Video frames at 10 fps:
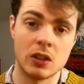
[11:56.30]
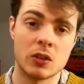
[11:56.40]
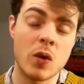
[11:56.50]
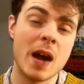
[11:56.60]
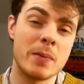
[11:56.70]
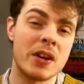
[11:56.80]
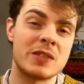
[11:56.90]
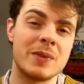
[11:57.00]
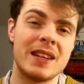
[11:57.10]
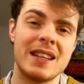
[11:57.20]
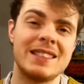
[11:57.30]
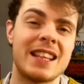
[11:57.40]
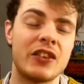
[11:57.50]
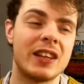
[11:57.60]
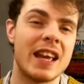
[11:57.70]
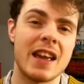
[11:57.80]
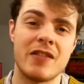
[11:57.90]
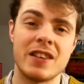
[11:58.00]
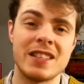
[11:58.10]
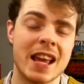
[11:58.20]
Crime and Punishment is definitely a
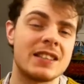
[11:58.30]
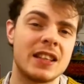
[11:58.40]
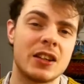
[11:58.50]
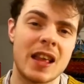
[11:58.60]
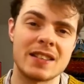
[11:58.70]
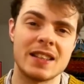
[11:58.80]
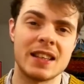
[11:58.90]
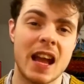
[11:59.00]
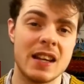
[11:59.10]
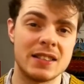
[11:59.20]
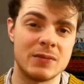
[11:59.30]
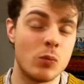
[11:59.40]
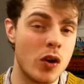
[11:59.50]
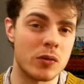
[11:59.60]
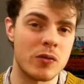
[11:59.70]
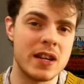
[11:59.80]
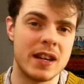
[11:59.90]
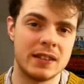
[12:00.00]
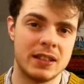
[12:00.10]
fantastic classic, and it's worth reading.